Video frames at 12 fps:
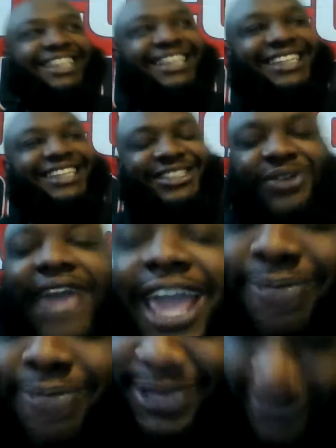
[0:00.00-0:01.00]
So
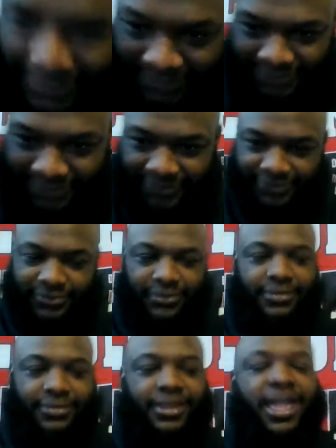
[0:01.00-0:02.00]
hear me.
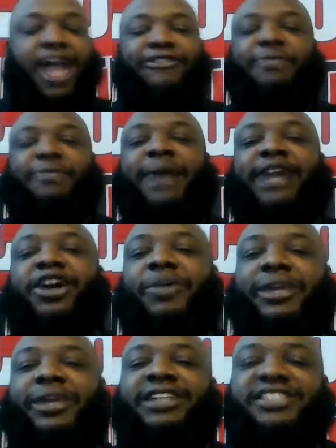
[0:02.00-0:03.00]
Everybody
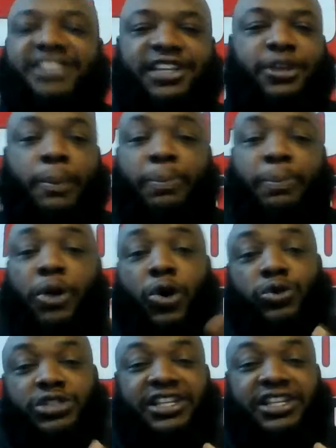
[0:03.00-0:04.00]
already see the
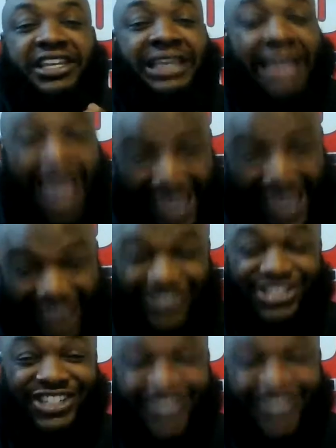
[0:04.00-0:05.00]
poster
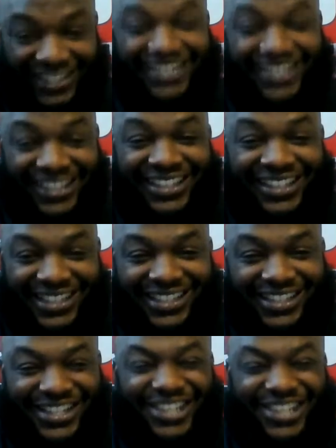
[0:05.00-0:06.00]
catch
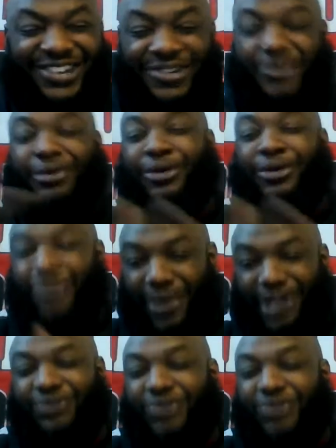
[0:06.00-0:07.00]
on the
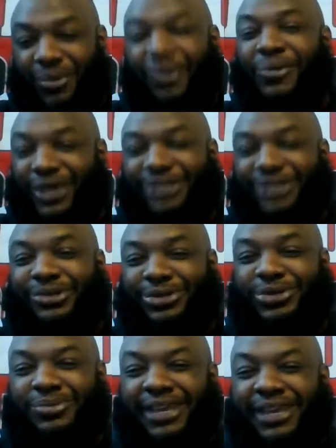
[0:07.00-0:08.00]
Quan's 411
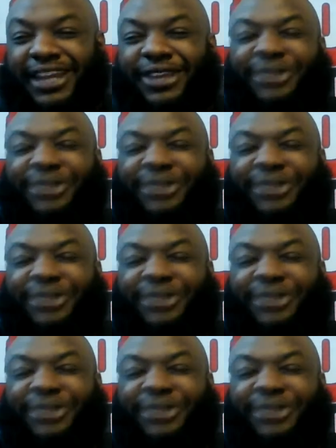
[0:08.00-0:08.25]
social media. You